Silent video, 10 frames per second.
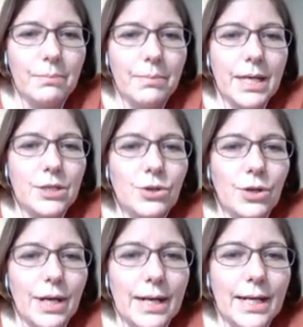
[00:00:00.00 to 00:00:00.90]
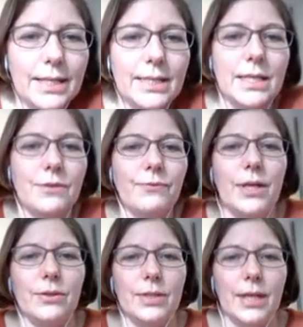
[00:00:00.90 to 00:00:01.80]
based on ARDS
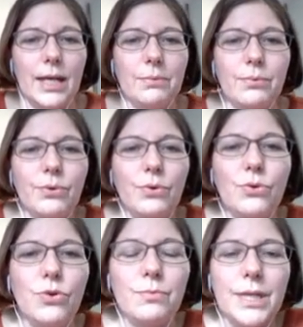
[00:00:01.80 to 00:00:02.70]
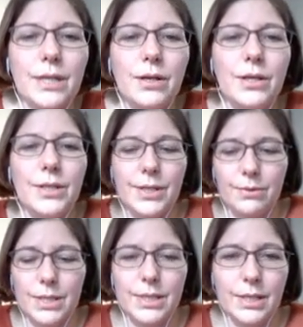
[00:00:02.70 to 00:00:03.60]
phenotype could be an
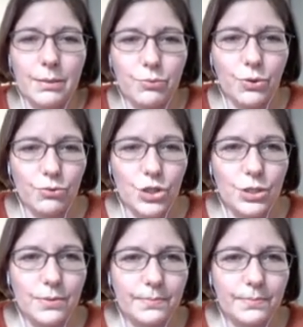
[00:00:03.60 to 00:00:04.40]
interesting approach.